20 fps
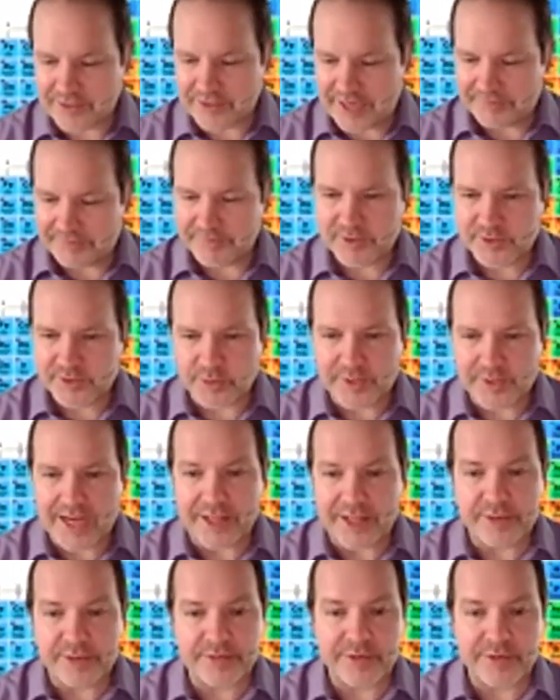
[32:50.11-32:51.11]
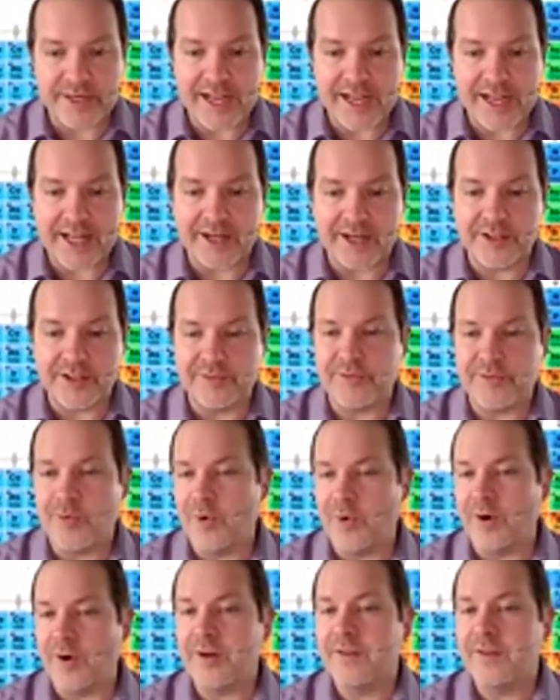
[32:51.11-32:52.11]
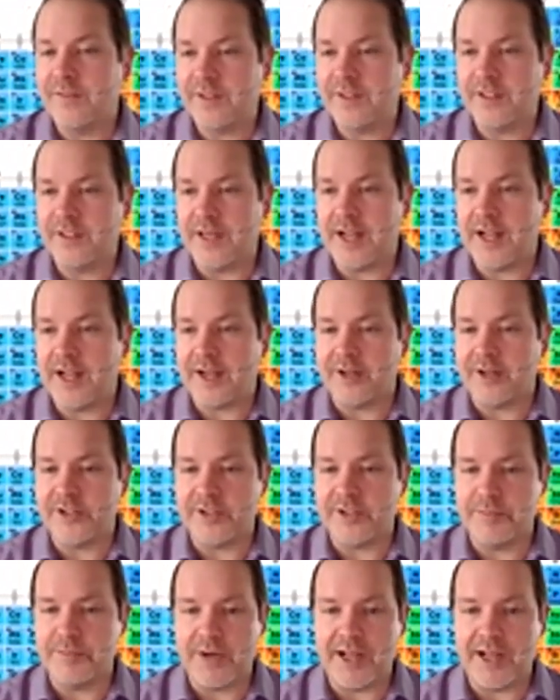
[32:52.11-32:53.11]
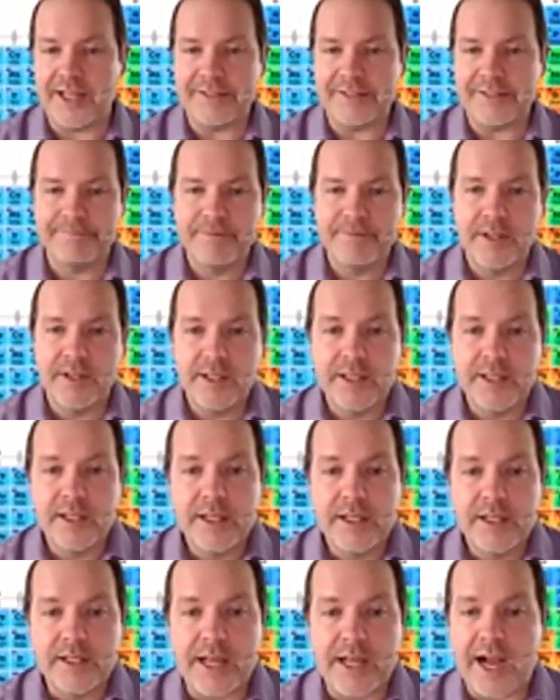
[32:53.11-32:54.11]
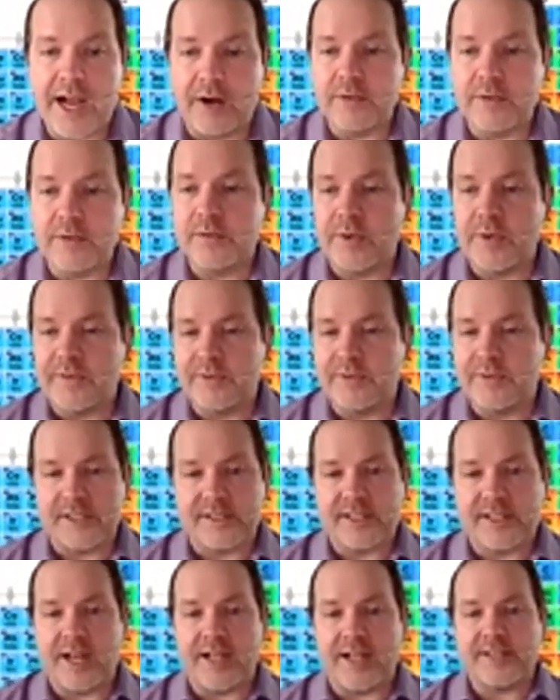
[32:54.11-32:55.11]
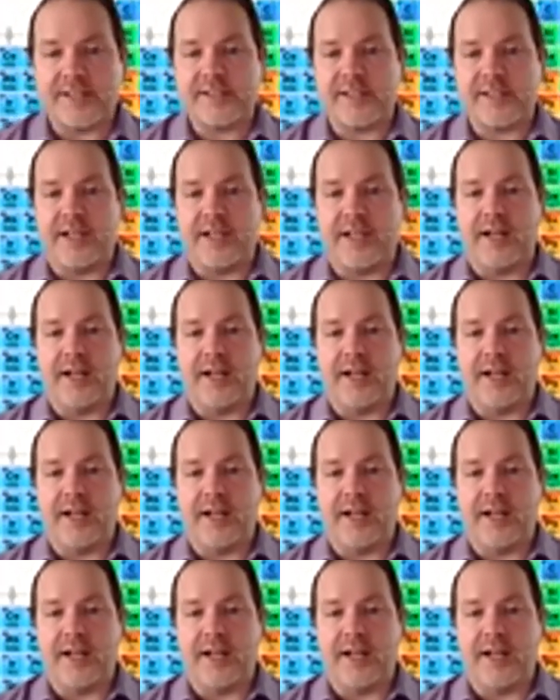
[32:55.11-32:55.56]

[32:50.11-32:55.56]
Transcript: Okay, so we got three out of the four could hydrogen bond. Now we've discussed